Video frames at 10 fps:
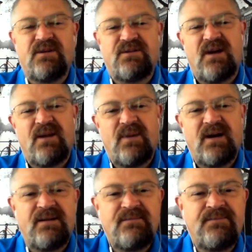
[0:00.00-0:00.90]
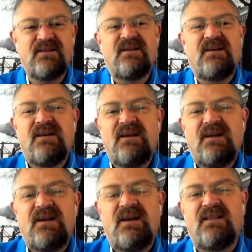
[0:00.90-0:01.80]
with a tripod,
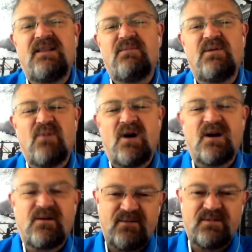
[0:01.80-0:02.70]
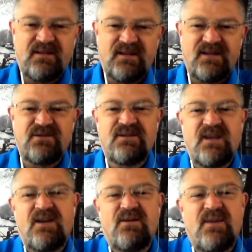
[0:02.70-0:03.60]
and then we'd walk around with the laser
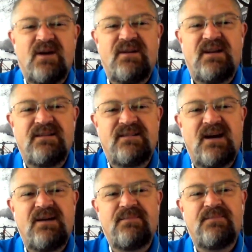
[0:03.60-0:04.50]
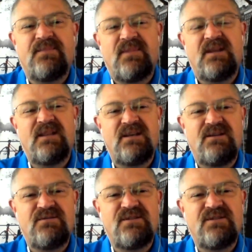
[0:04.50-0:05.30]
scanner mounted on top, and then you'd